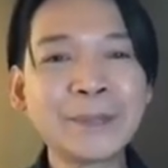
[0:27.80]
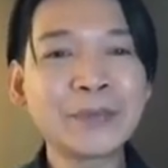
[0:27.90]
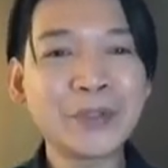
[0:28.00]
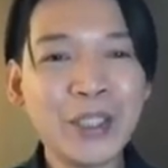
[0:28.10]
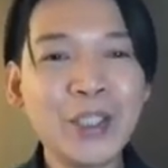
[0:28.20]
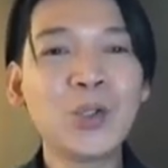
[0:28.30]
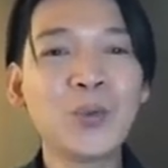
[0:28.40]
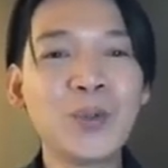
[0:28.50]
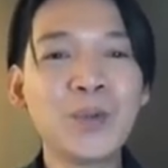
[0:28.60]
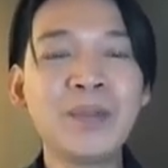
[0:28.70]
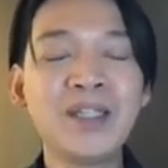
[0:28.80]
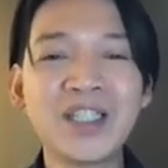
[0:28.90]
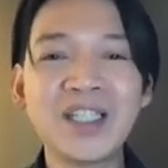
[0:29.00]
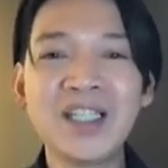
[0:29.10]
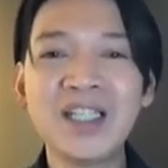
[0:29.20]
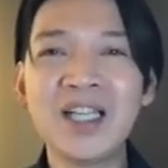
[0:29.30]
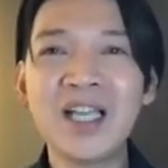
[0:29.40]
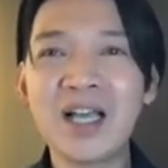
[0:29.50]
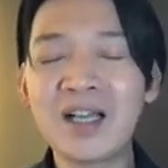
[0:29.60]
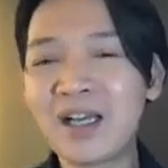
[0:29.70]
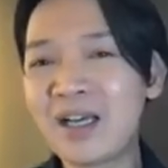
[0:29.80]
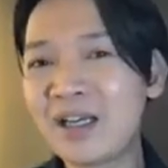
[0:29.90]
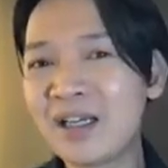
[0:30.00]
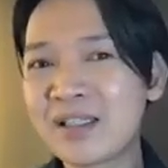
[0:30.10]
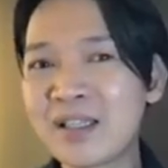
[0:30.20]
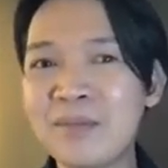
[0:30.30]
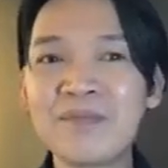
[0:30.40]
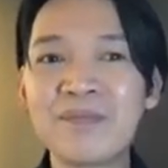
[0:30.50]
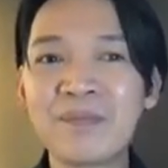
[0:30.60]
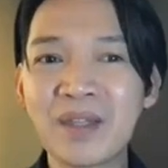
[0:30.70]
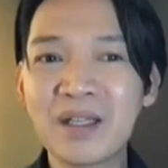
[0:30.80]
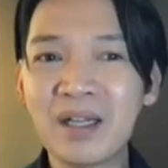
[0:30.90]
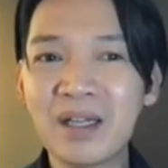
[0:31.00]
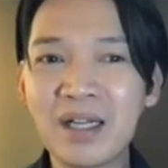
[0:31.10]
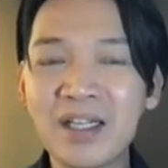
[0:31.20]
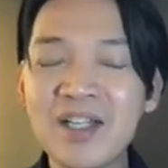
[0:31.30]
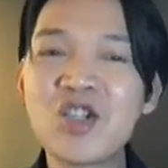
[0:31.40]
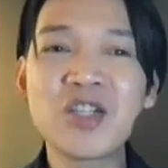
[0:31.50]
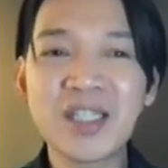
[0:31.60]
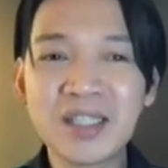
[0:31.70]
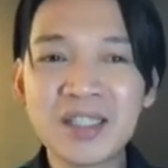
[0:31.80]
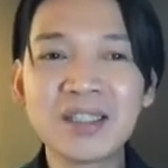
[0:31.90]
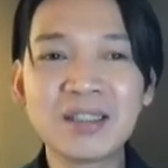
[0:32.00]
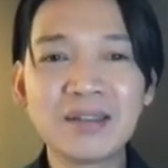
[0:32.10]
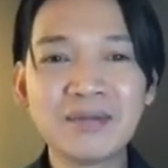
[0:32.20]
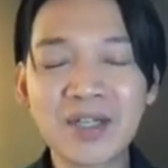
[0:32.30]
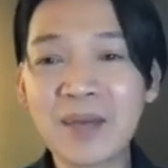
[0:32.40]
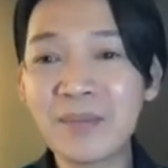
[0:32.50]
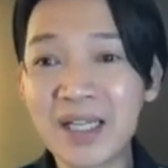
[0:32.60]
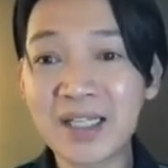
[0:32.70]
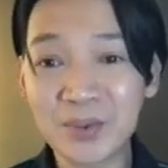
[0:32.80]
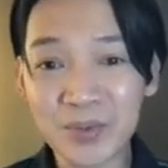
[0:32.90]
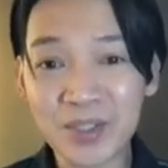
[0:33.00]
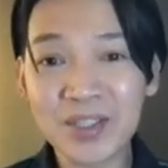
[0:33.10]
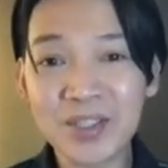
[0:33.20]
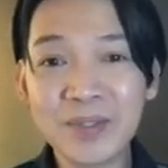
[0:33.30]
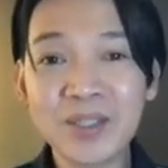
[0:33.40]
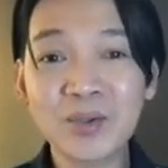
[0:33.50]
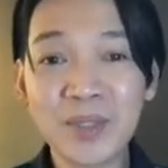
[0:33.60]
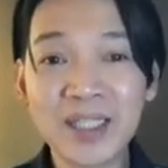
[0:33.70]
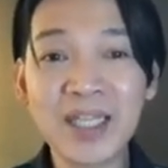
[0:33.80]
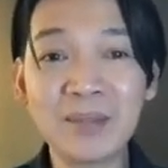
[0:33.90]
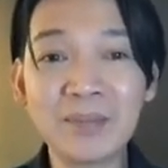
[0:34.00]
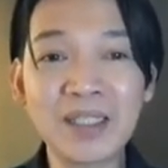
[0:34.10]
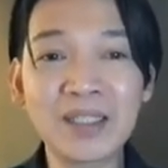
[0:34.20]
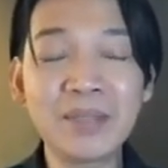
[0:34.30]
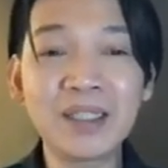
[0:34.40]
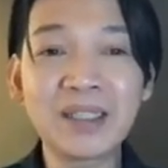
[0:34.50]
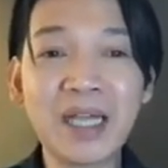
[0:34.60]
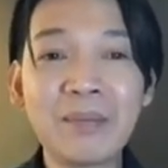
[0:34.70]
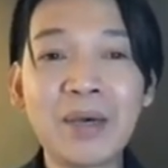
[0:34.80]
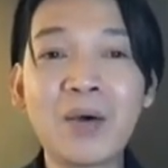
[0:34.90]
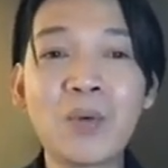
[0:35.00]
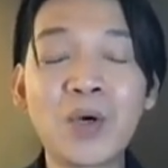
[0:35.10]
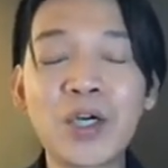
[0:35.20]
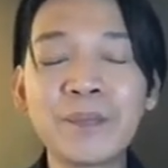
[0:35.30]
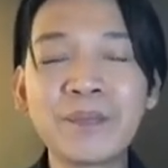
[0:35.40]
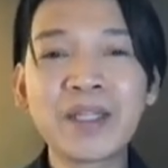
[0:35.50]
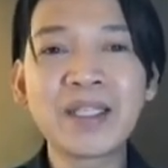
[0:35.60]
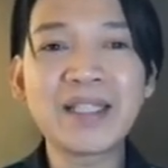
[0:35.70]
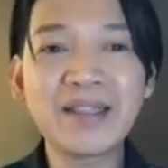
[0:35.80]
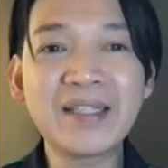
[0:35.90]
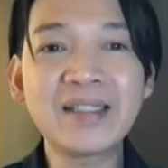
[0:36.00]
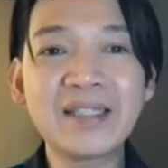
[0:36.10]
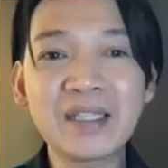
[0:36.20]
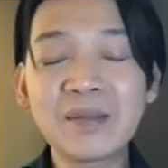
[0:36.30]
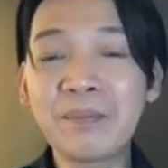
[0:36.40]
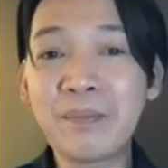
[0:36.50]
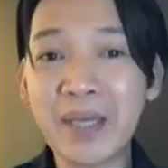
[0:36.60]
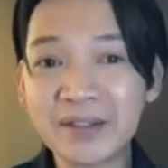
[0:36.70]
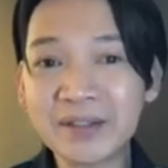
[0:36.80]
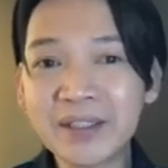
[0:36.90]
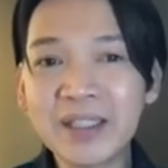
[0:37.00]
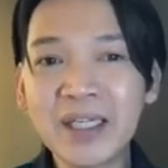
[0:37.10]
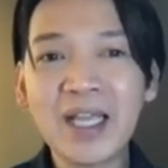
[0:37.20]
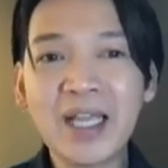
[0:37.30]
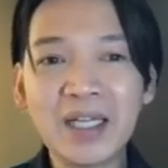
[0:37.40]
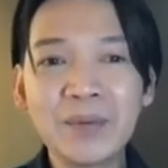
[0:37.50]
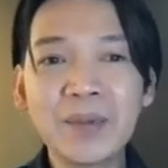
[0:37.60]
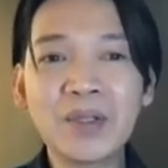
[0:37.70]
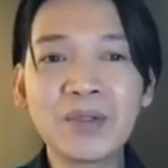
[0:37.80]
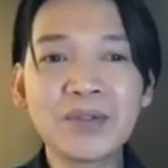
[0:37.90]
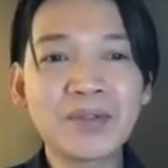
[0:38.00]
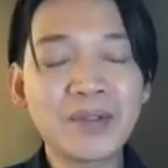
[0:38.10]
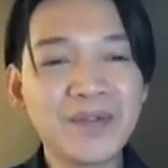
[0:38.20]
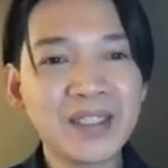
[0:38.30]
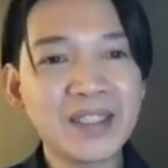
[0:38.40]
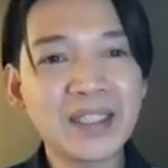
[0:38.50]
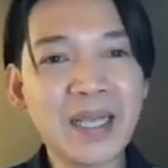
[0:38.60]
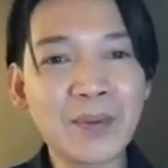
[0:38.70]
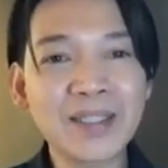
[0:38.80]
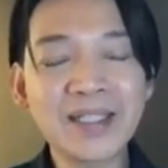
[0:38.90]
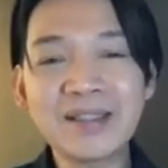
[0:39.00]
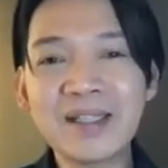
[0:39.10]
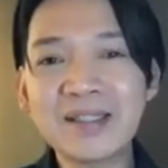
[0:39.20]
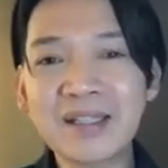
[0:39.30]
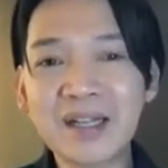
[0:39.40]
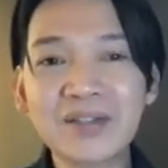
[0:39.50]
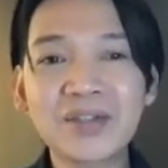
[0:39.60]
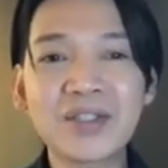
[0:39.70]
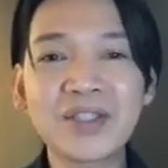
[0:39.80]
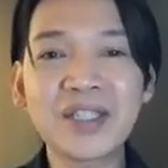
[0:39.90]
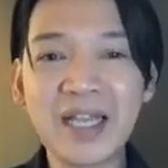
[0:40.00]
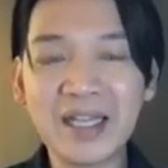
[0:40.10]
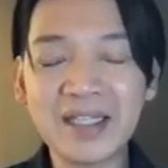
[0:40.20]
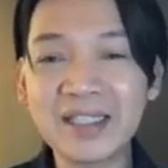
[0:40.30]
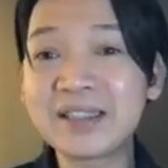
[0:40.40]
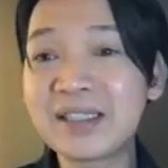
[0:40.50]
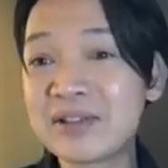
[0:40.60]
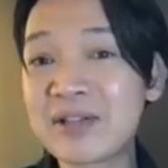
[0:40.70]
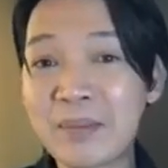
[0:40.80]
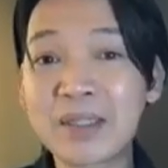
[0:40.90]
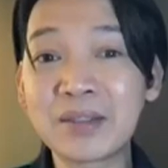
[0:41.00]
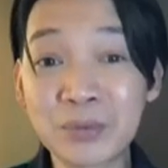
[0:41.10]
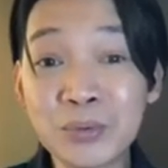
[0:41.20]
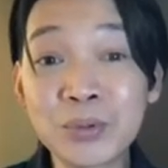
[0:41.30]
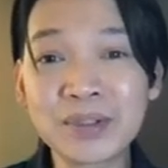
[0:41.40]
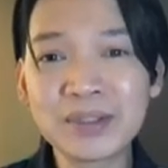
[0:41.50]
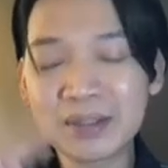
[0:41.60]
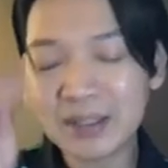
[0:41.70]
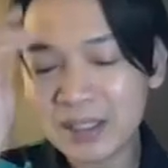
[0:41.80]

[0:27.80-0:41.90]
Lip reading: Today we will be learning some additional vocabulary words which will help us build up our sentences better, and we will also revisit our sentence structures and a little grammar rules.